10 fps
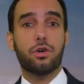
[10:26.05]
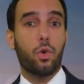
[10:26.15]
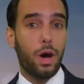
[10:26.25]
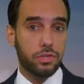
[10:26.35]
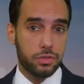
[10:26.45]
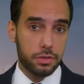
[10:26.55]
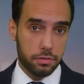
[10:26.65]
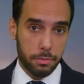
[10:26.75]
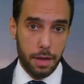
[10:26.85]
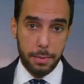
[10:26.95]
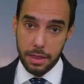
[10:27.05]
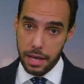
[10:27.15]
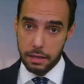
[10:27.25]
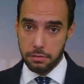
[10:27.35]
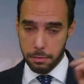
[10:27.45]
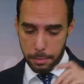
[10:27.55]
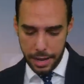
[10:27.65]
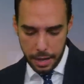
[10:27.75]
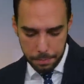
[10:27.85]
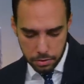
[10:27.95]
questions from them at the end of some of
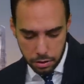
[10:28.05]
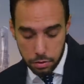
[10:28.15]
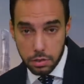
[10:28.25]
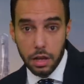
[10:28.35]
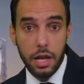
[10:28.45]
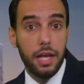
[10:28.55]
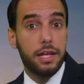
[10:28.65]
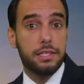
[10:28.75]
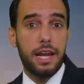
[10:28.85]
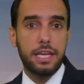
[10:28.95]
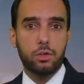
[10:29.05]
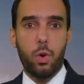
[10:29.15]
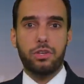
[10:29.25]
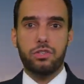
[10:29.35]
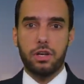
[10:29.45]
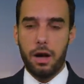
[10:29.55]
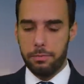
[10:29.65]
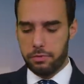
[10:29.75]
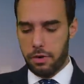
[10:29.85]
my episodes. Today's question comes